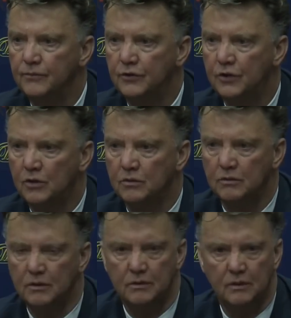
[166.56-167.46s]
So
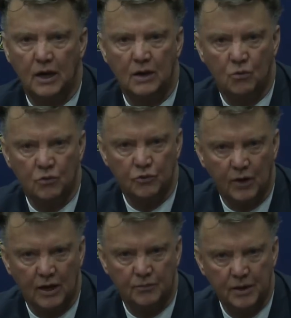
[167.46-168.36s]
I want to
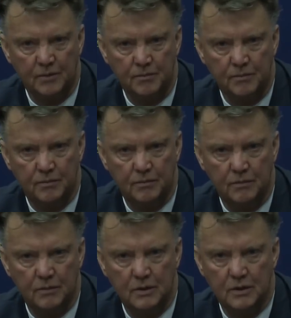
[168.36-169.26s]
help them.
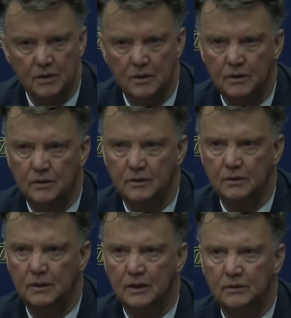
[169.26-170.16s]

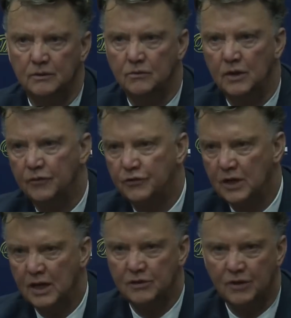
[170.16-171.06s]
And we have
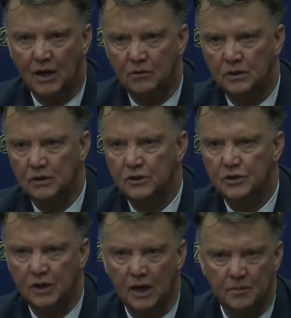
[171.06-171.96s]
changed our
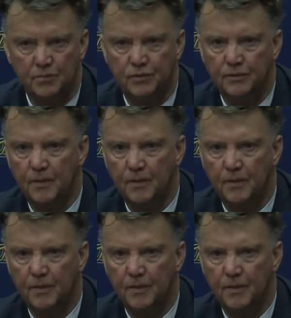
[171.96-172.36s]
shape